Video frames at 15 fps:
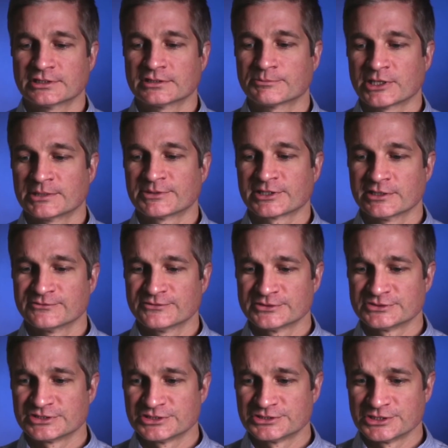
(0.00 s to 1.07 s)
and the primary care
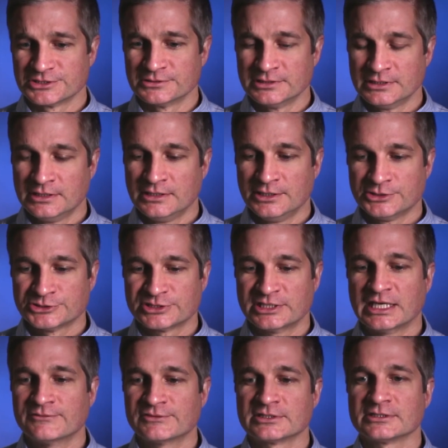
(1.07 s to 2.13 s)
physician should
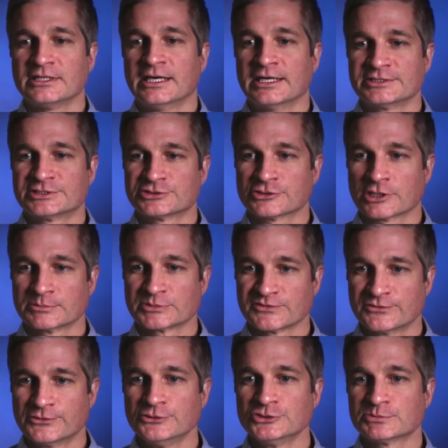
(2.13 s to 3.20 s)
have an alliance in terms of
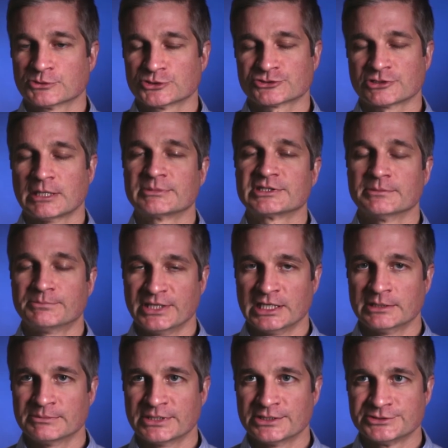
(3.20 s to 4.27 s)
who's prescribing the
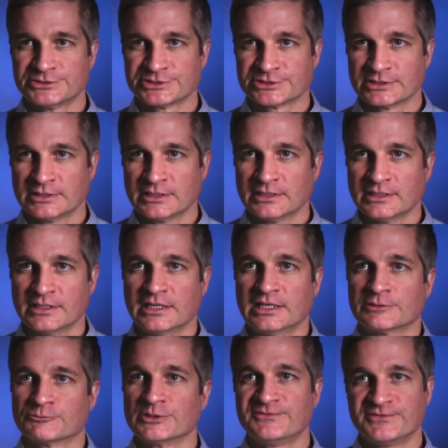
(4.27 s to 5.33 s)
pain meds
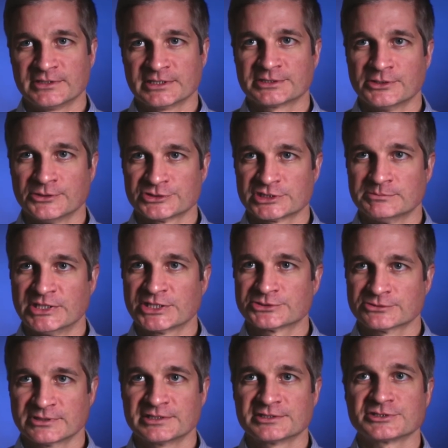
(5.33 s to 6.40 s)
and refilling those to make
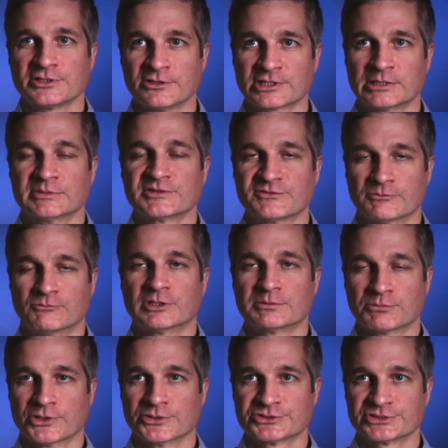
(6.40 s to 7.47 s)
sure that it's all coming from one
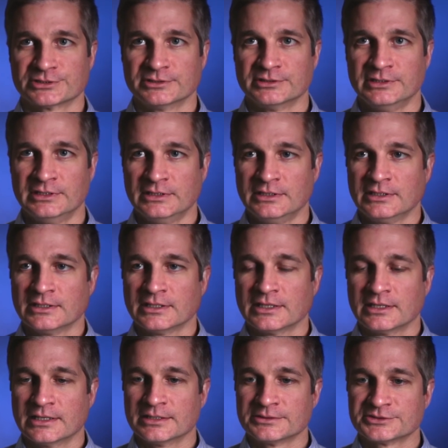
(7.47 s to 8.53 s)
person,
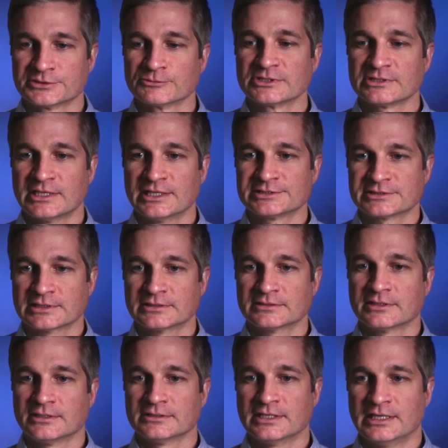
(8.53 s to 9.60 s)
and to realize that
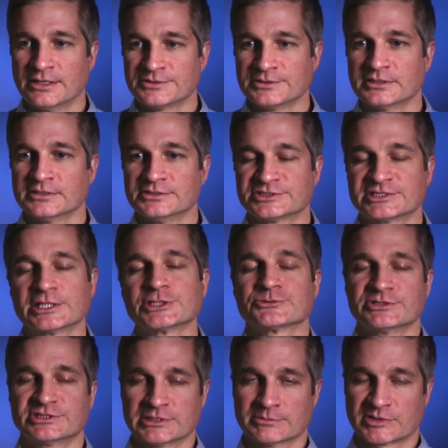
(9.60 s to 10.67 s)
a lot of the
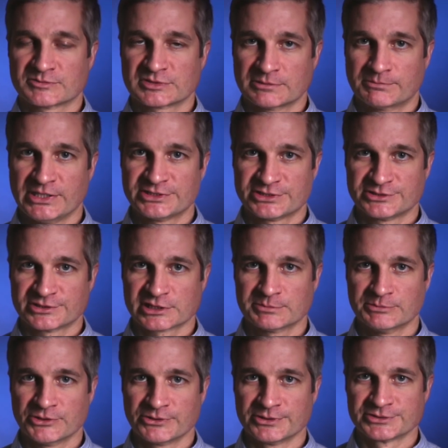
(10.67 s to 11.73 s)
sensory symptoms that patients
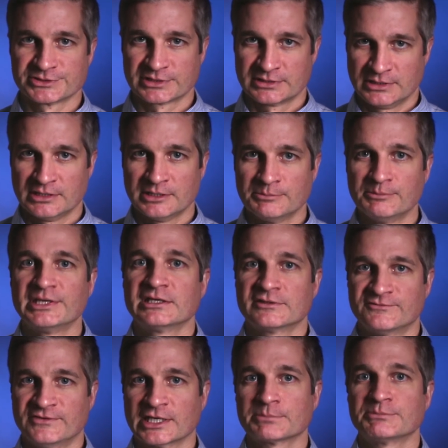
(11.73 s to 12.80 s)
experience may in
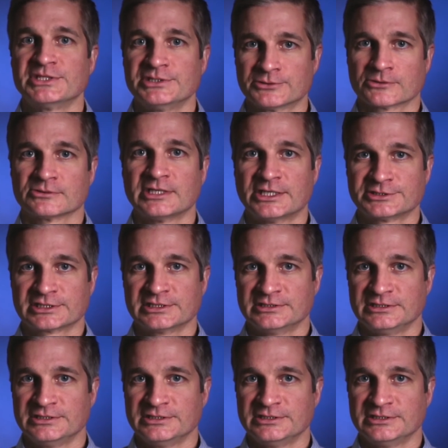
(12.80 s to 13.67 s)
fact be neurologic in